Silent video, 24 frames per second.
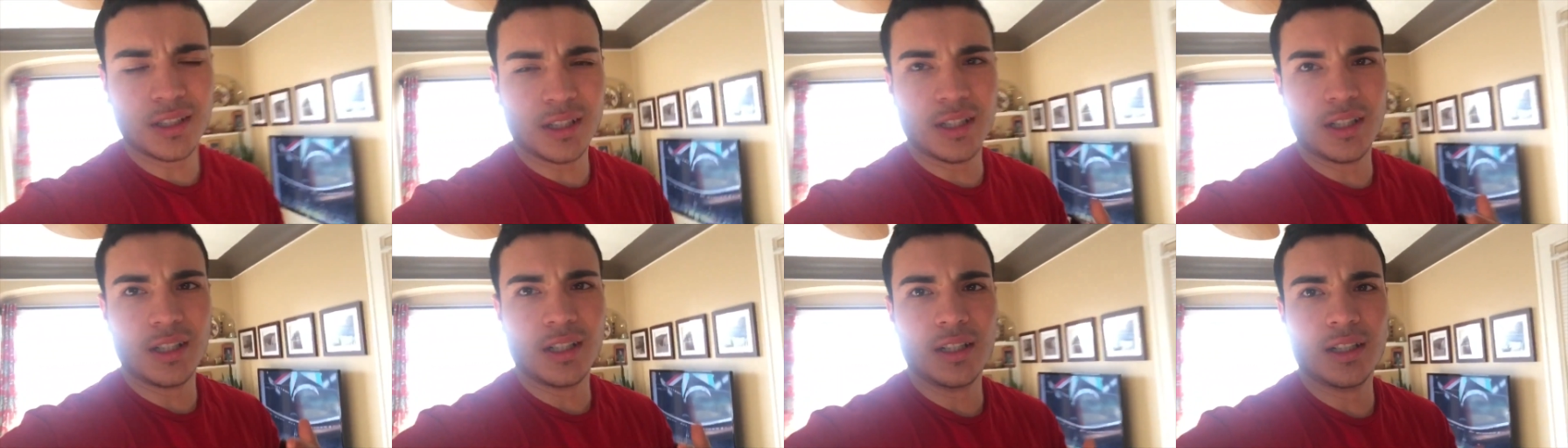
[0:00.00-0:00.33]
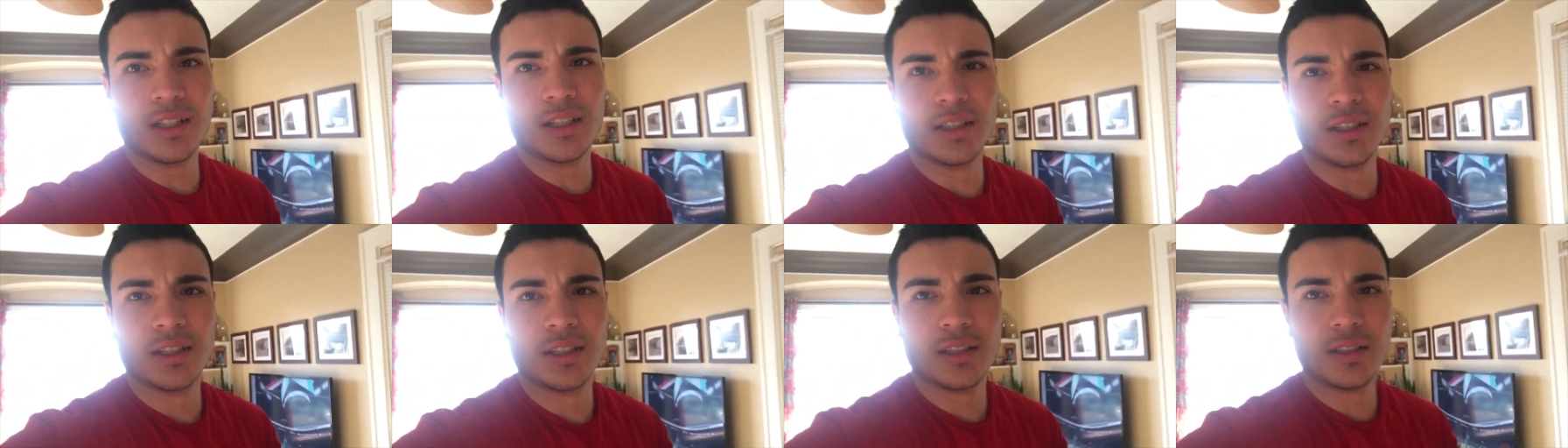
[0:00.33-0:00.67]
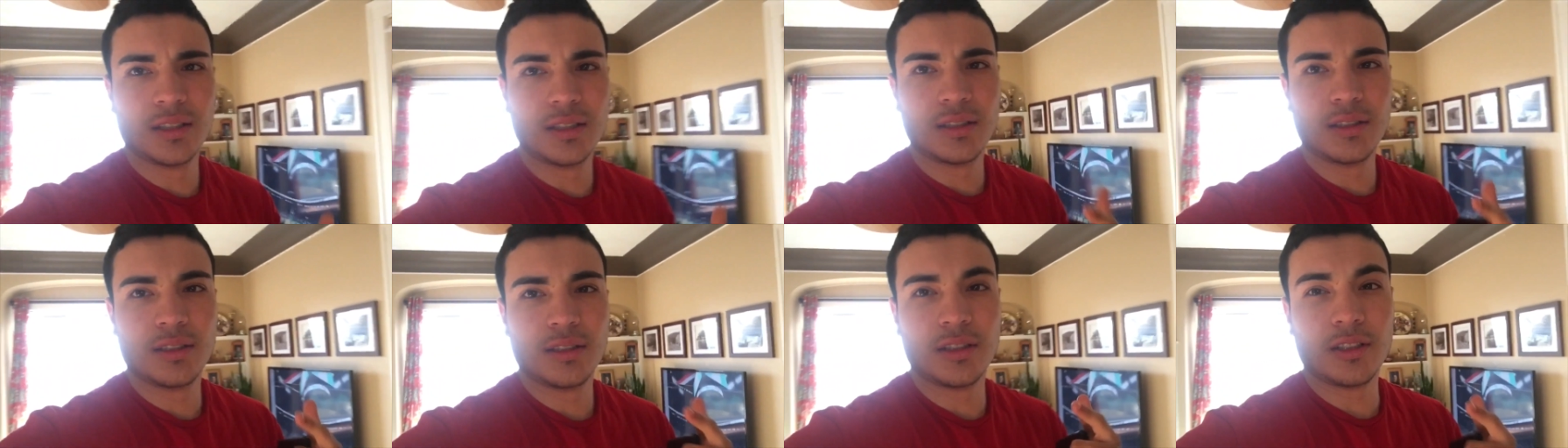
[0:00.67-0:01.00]
Uh,
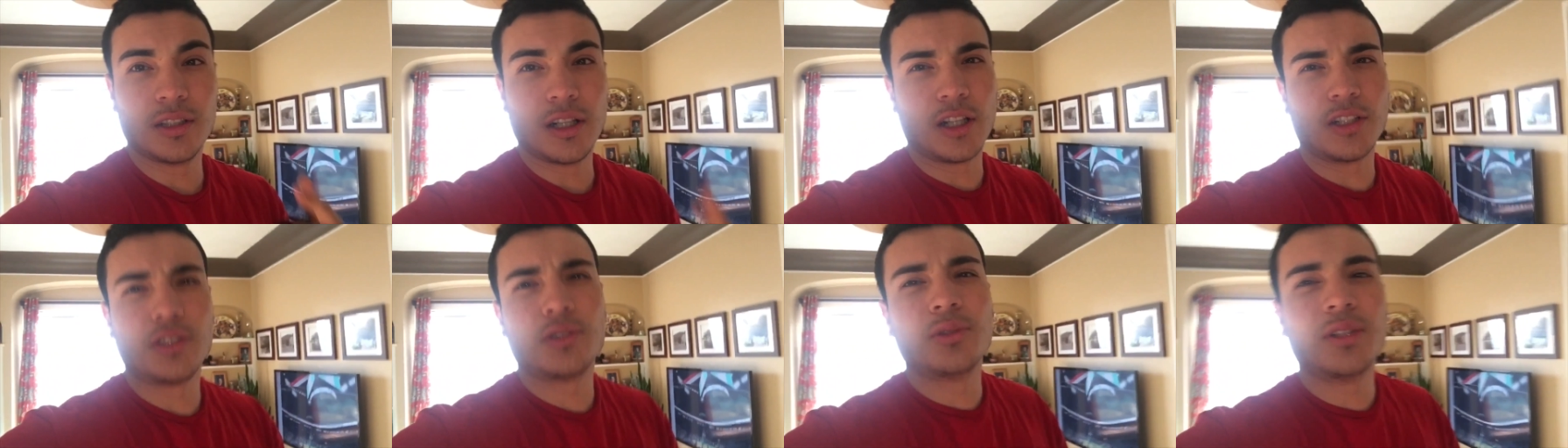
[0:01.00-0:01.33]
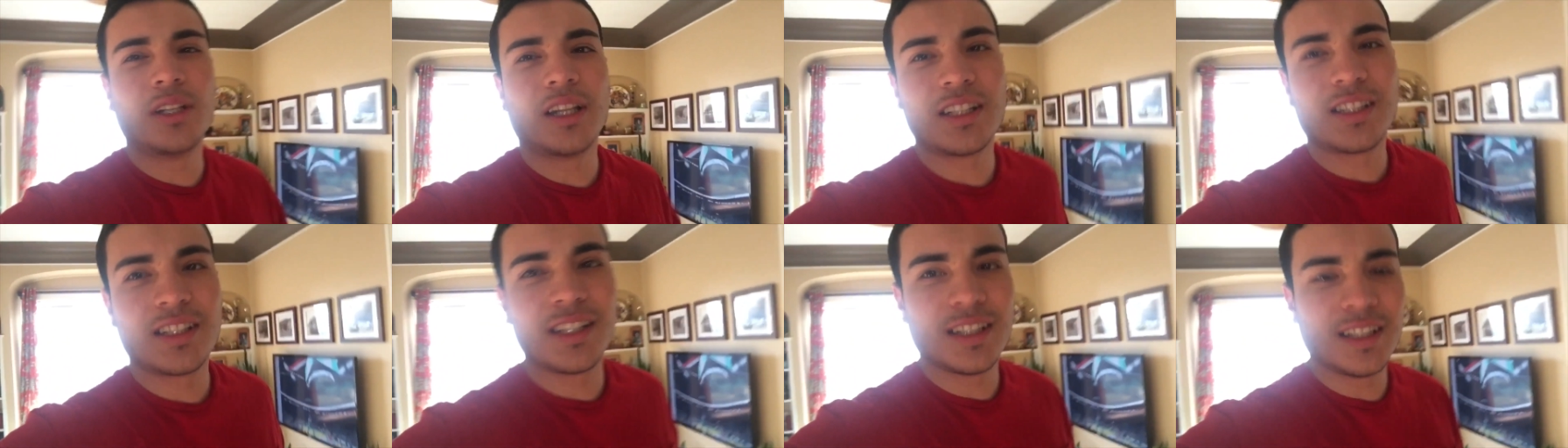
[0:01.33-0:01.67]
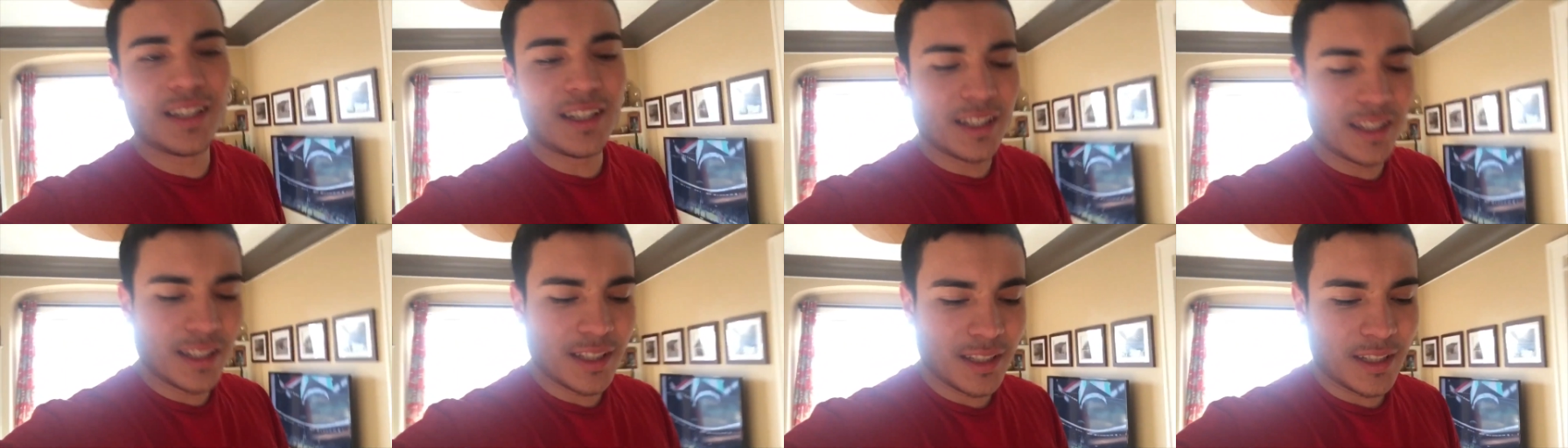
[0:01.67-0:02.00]
you know, I'll do that shit
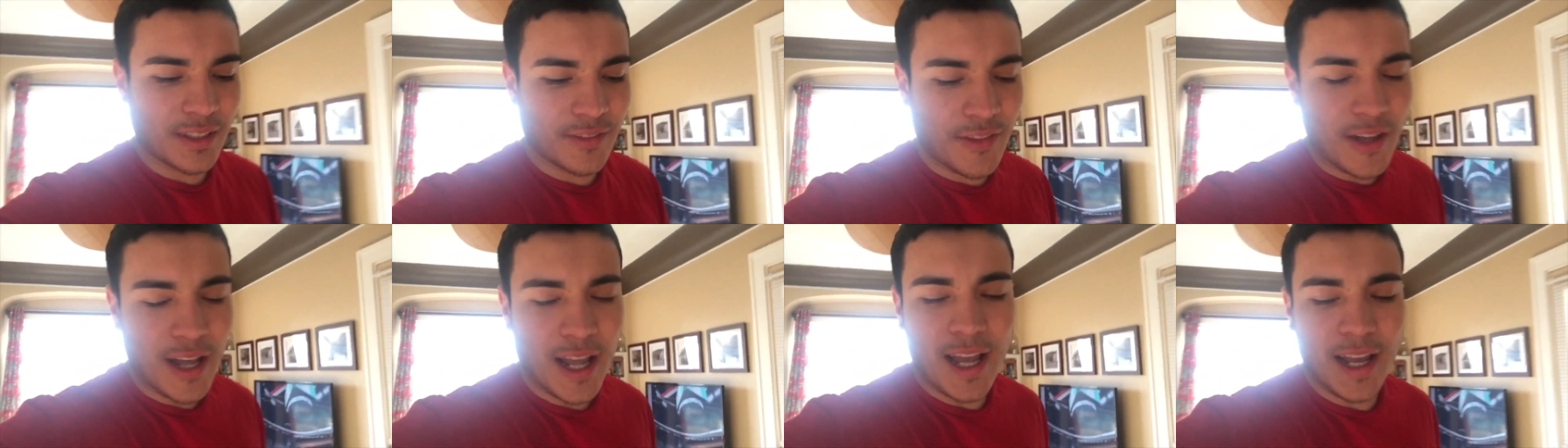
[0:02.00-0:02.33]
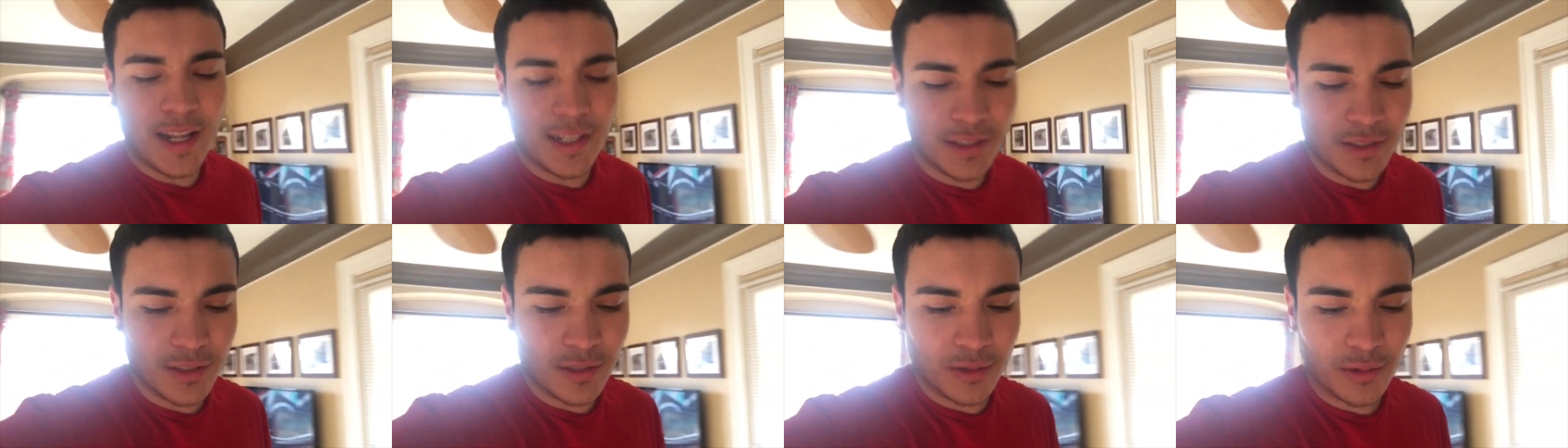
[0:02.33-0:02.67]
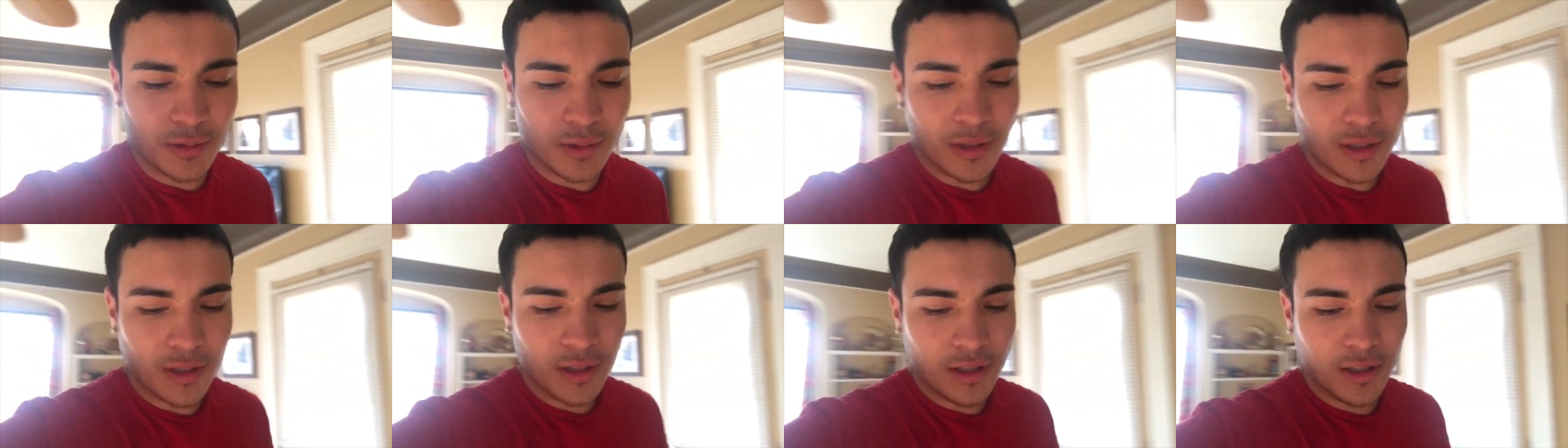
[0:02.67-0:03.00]
again if I had
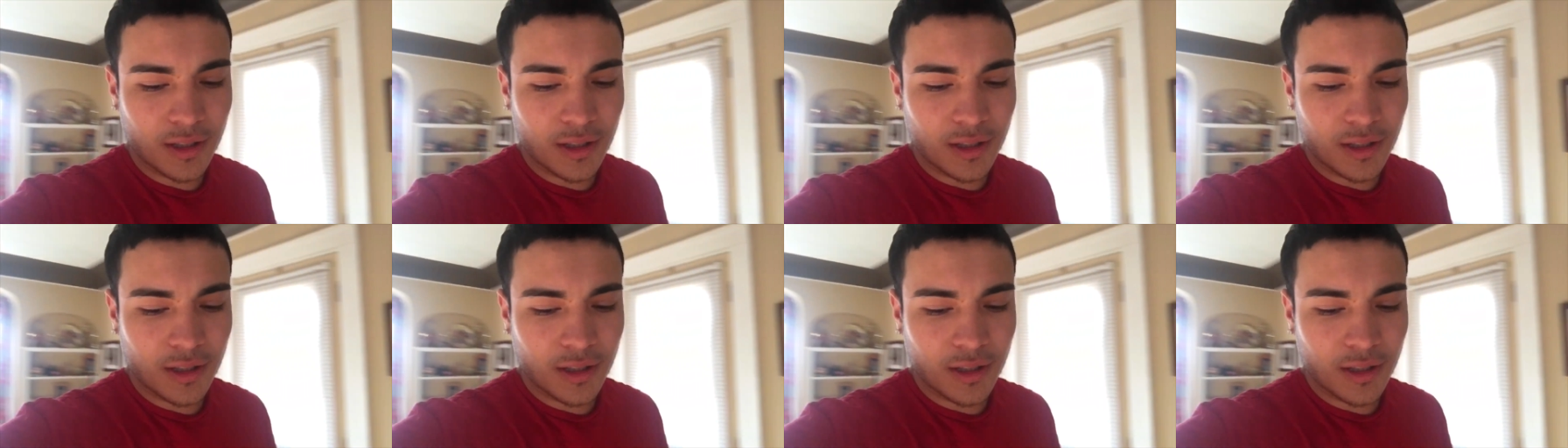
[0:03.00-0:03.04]
to.